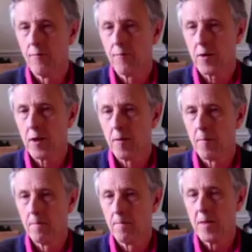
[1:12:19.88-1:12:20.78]
yeah.
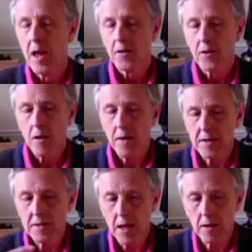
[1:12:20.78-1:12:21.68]
Do you know,
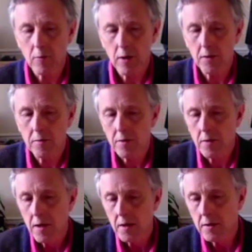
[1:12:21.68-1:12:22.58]
that's like when you
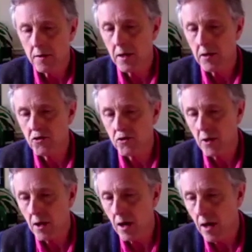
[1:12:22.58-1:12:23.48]
teach
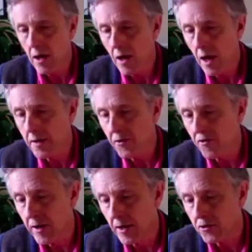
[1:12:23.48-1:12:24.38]
an
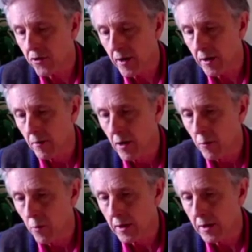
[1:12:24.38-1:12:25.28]
introductory
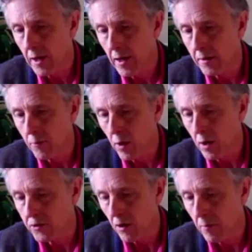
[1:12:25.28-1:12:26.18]
weekend
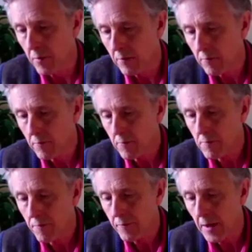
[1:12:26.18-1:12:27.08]
workshop
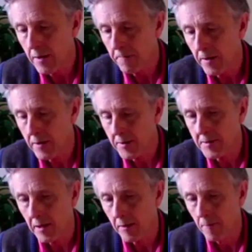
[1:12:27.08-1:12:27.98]
in
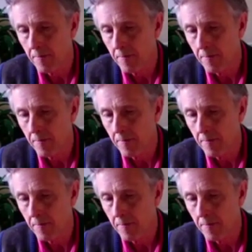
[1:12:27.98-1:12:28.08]
focusing.